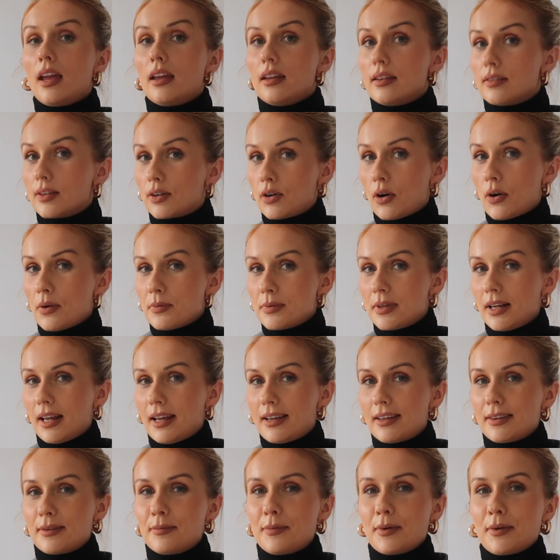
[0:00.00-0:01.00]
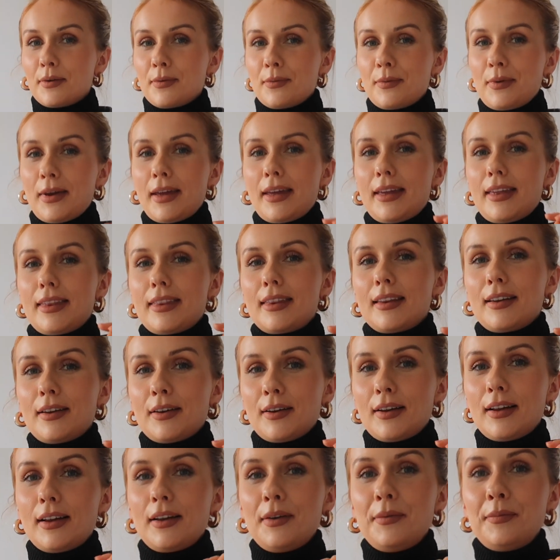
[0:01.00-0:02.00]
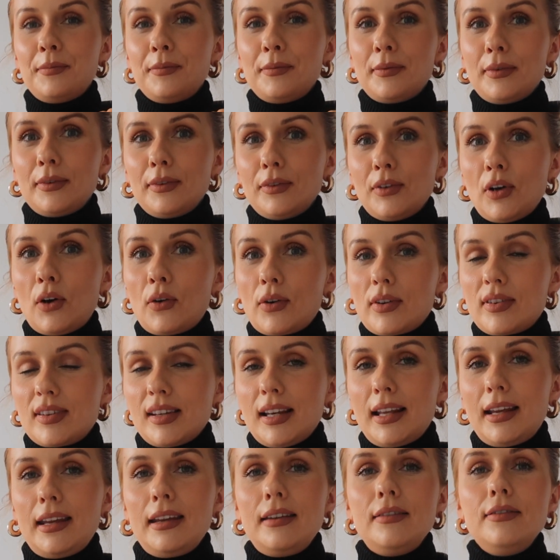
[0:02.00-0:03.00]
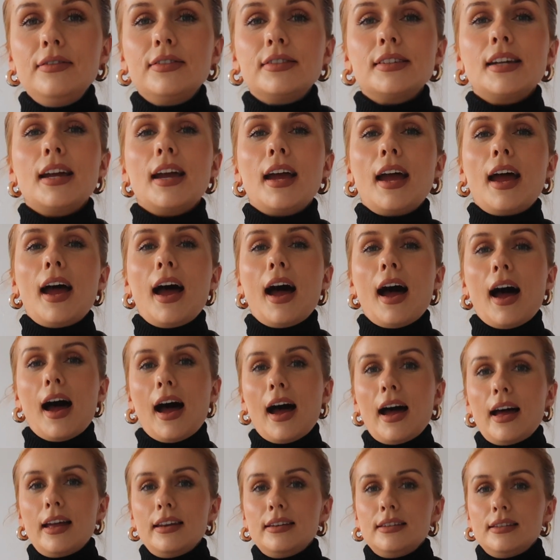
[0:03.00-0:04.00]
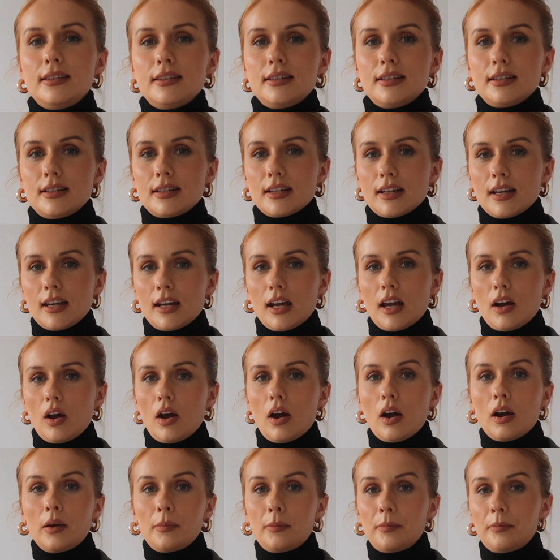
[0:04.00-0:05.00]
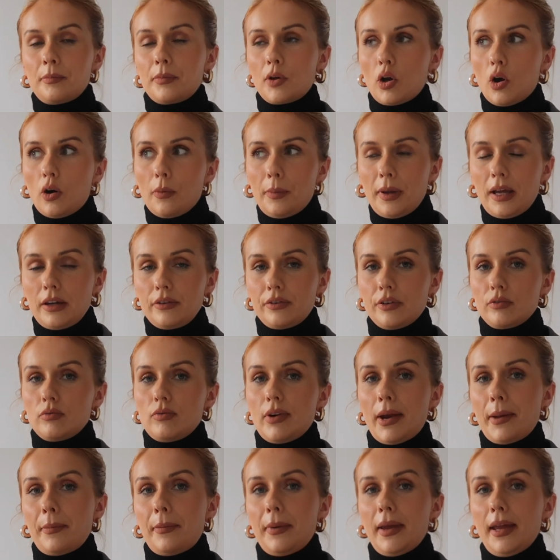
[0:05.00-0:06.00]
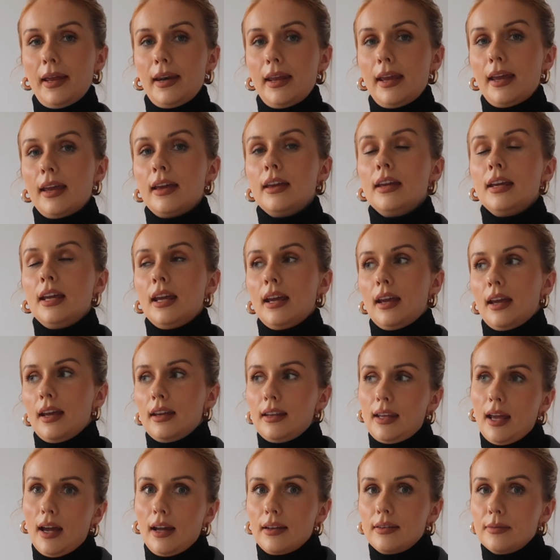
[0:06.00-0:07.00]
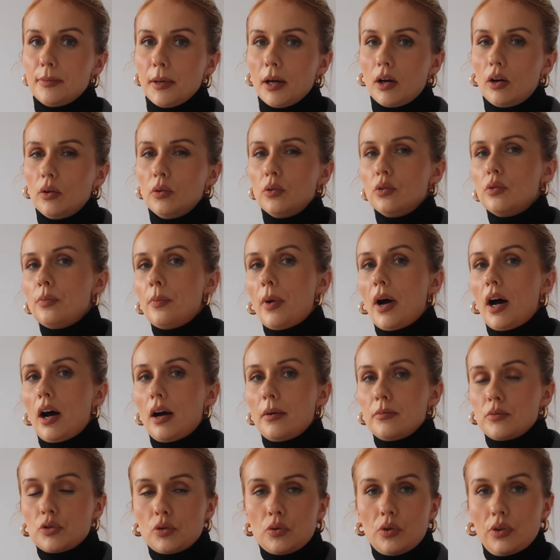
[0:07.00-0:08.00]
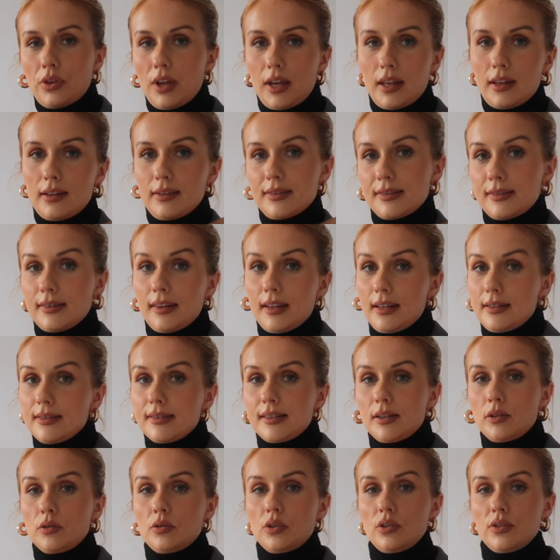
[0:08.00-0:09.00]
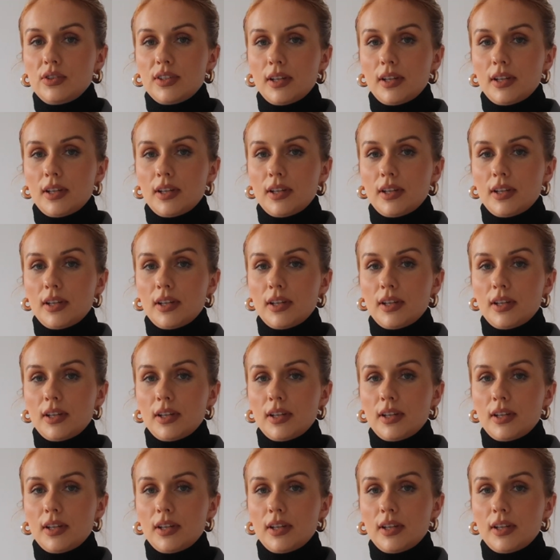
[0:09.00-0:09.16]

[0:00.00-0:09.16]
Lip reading: it's a cropped length, but with long sleeves, and I've got a bit of a rib in it. Yeah, it's a bit old, but I'm sure they still do